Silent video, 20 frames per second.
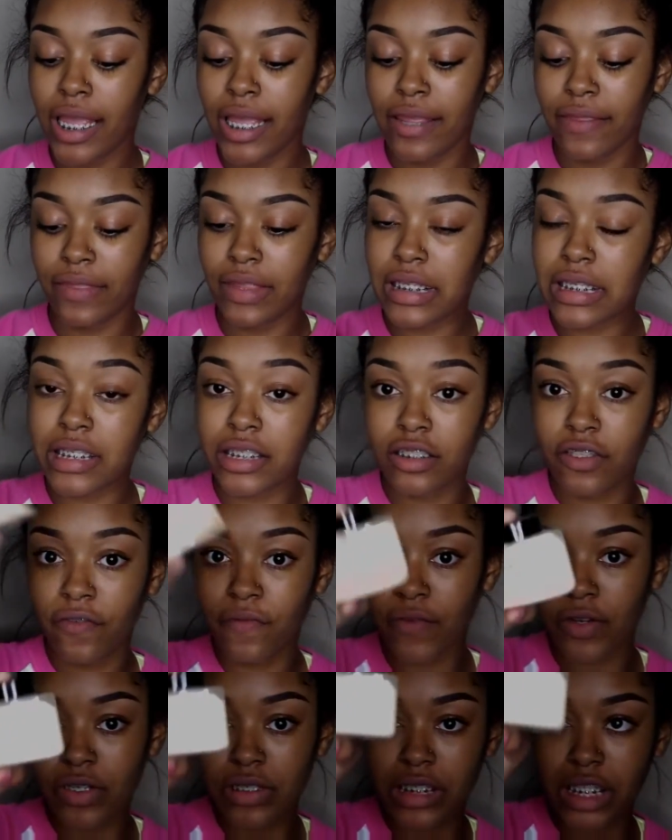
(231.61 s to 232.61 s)
This is the
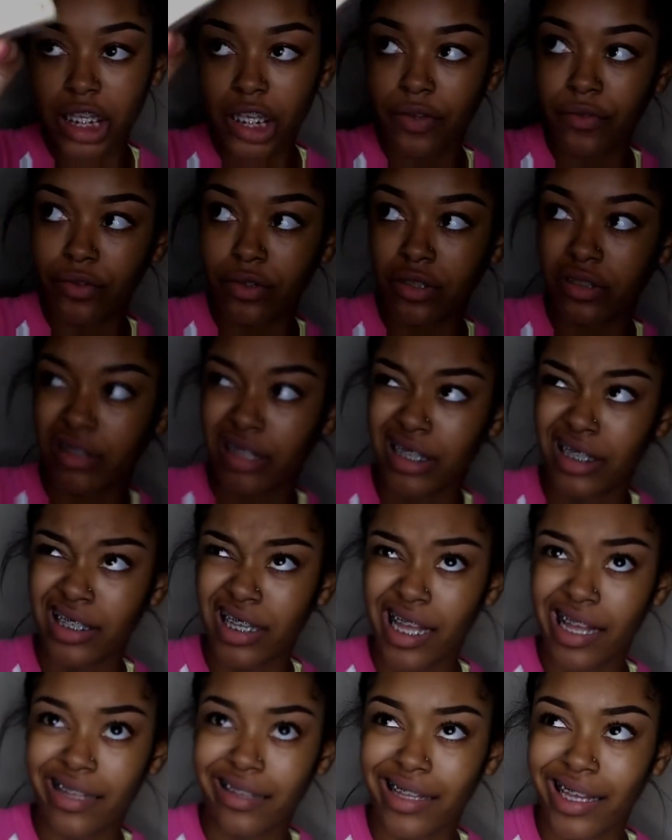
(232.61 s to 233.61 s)
first ever like
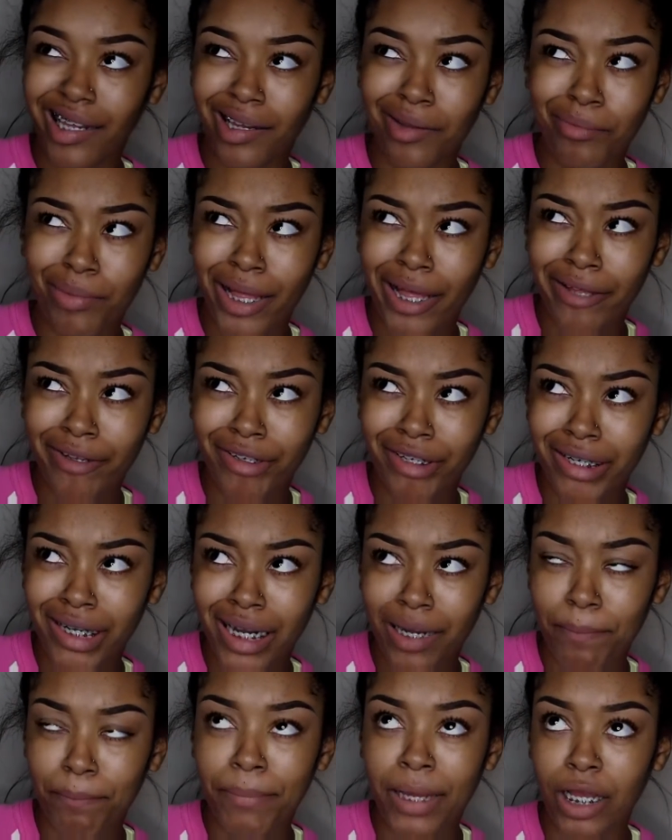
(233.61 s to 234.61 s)
highlighting powder
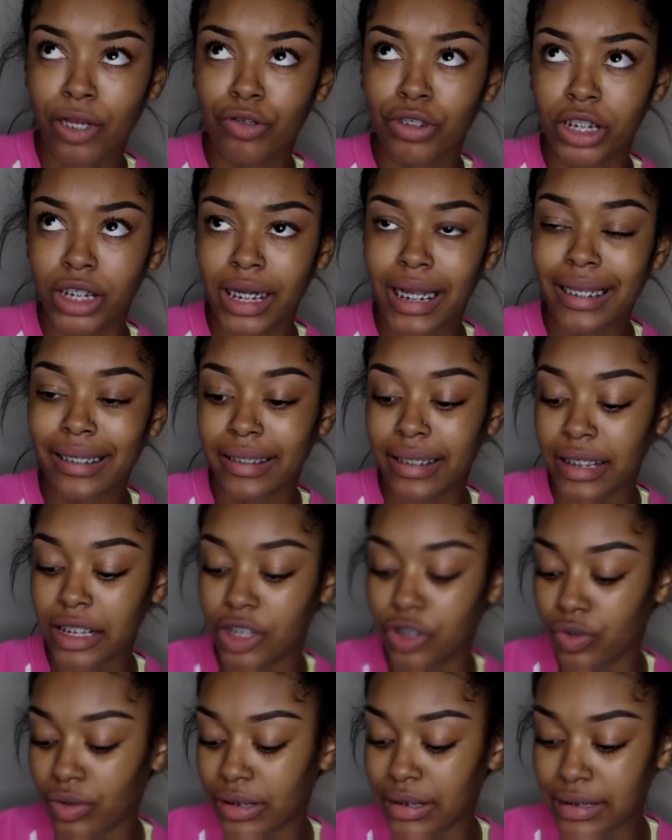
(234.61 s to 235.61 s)
I guess
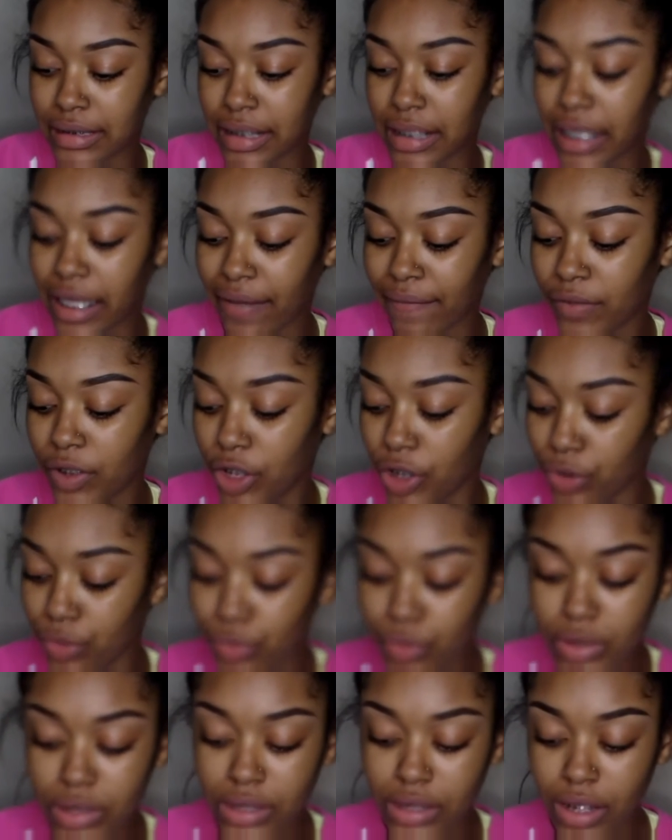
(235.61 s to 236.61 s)
you can say I've
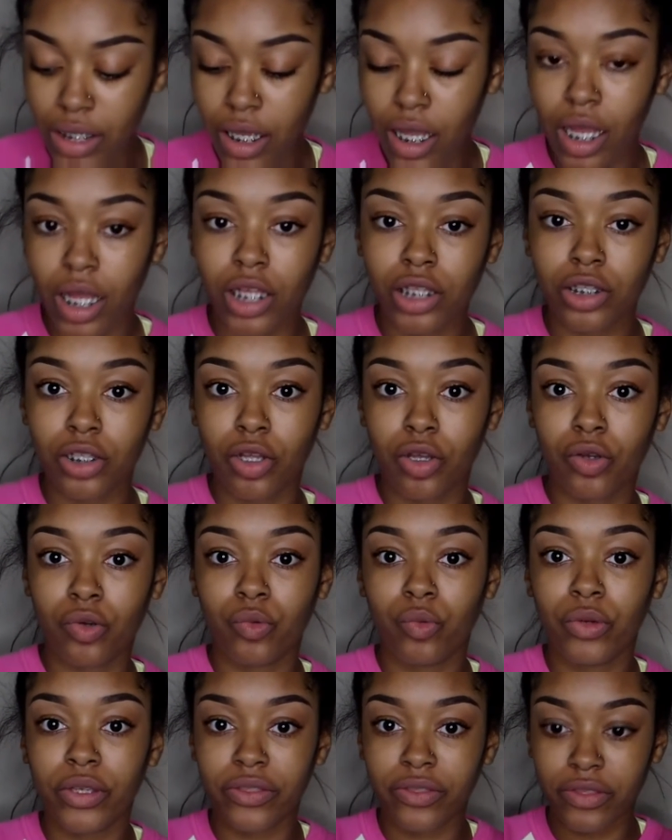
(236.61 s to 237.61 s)
used, along
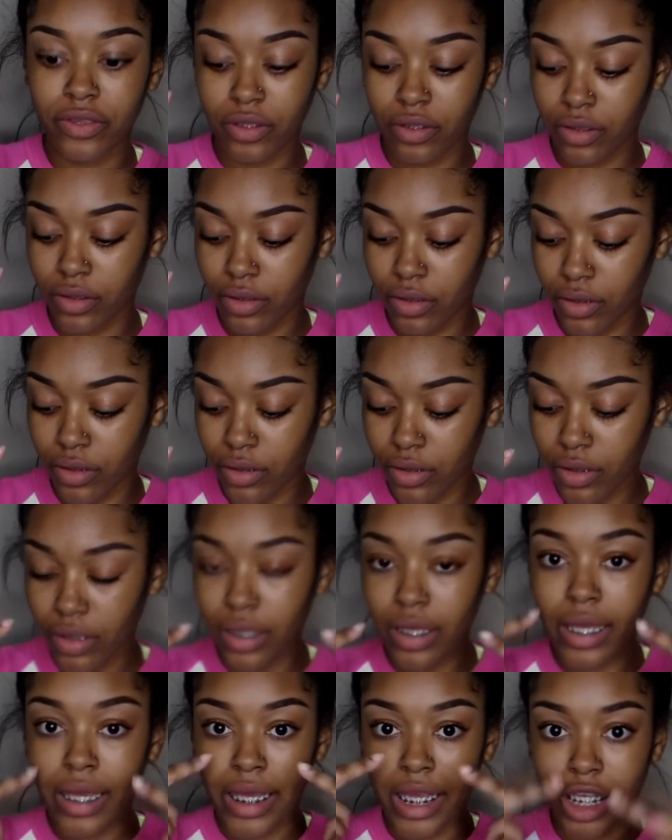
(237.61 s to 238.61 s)
with the
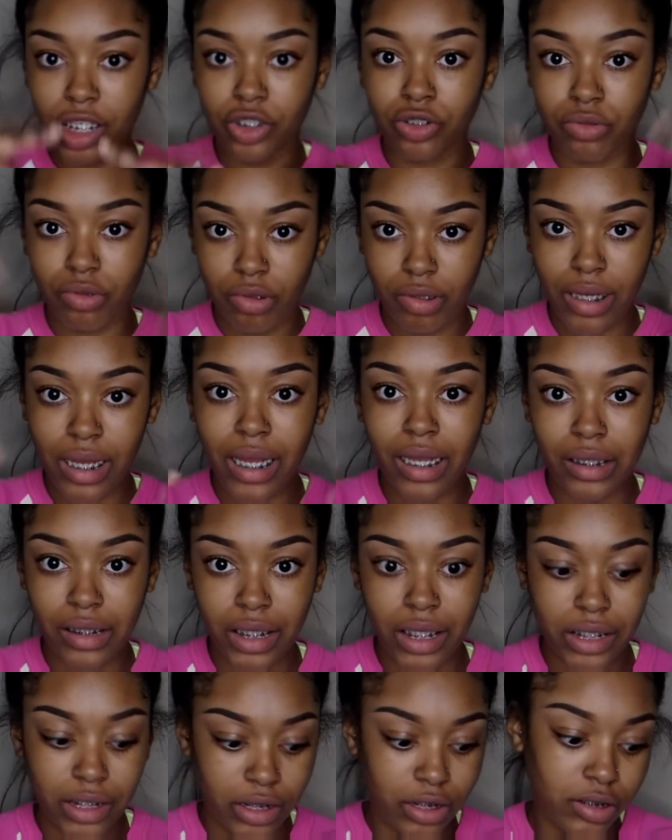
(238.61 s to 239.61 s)
actual
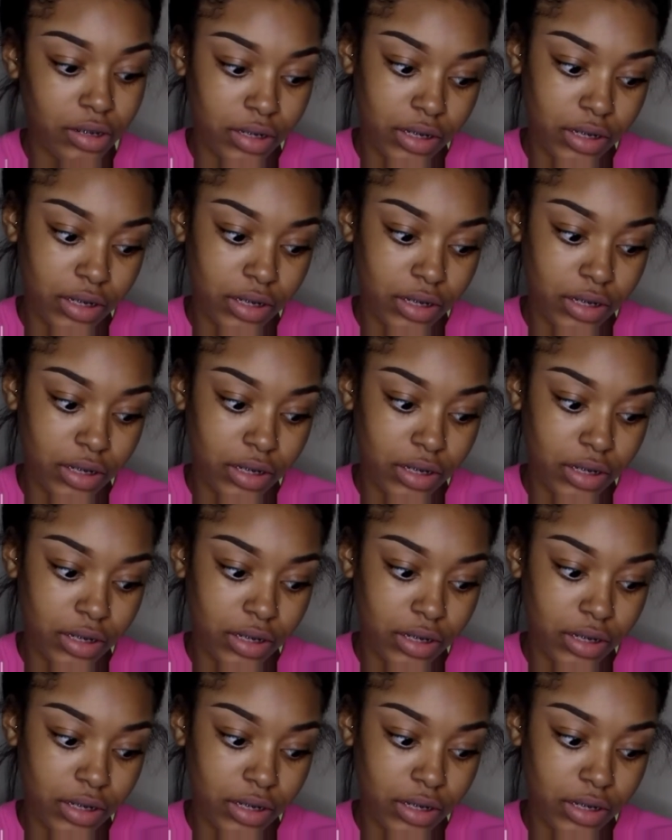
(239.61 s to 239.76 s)
highlighting